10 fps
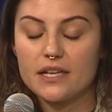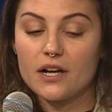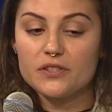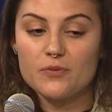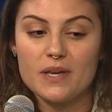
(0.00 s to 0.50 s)
it
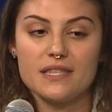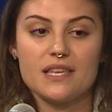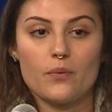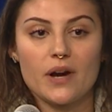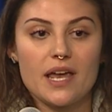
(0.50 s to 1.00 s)
also means
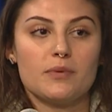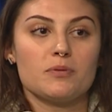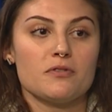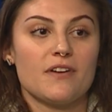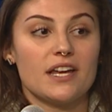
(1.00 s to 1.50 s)
that we're able to
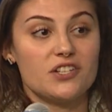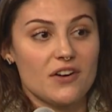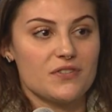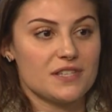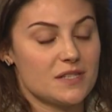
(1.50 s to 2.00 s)
provide
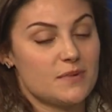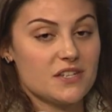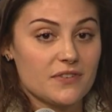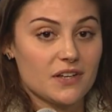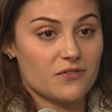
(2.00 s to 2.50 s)

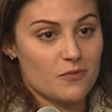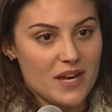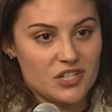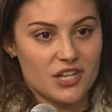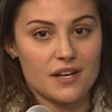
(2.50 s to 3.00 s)
Jefferson-specific
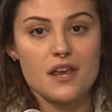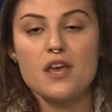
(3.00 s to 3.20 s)
information.